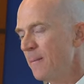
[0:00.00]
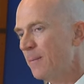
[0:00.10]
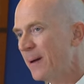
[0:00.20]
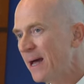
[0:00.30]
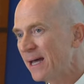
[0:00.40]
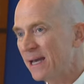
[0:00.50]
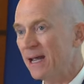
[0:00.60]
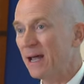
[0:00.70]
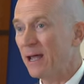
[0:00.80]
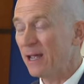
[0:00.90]
But
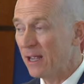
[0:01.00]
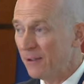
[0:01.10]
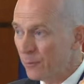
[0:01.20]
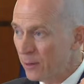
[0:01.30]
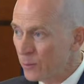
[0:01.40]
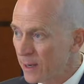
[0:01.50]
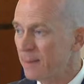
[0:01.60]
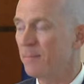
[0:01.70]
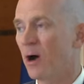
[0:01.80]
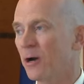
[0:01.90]
if we
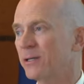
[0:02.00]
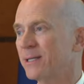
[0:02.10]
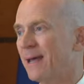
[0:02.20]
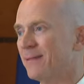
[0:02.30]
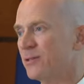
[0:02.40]
read Marx and the